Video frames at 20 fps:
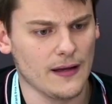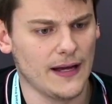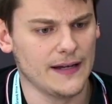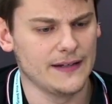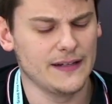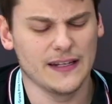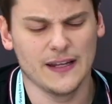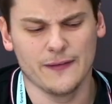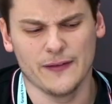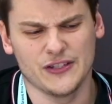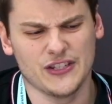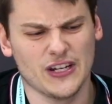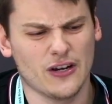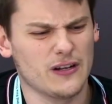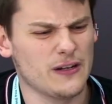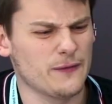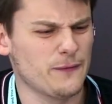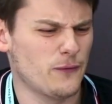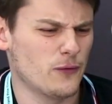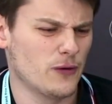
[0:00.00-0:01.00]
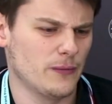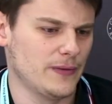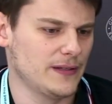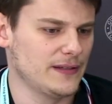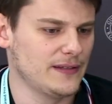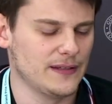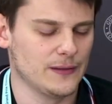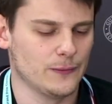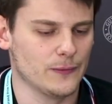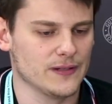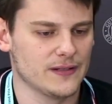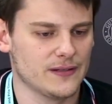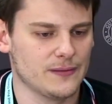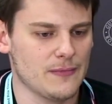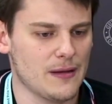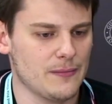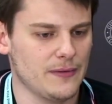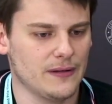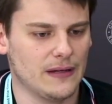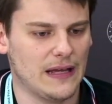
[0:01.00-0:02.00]
I did give a check on f4, but it was
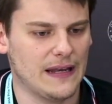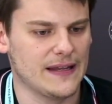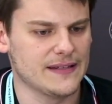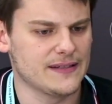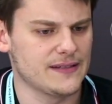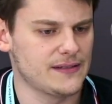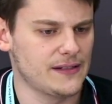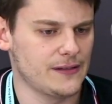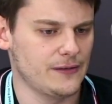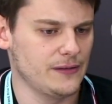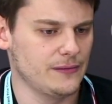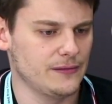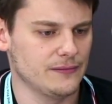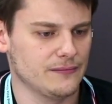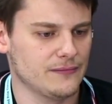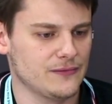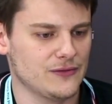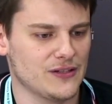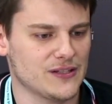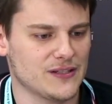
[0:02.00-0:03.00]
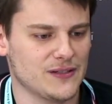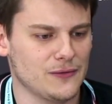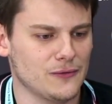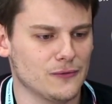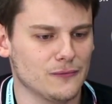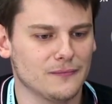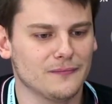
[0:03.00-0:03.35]
maybe unnecessary, just, you know...